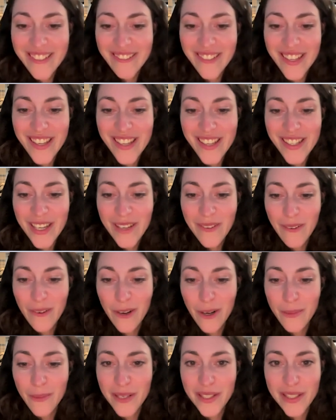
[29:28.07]
Do you know
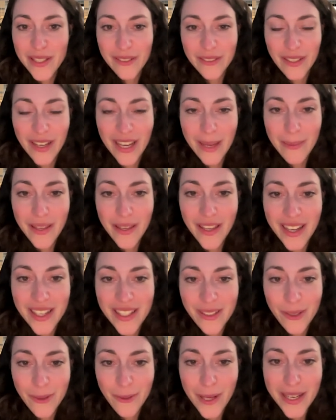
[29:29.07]
our Personio
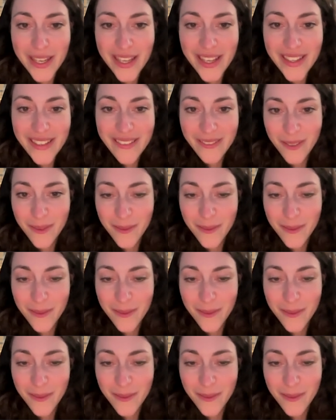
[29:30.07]
APIs already,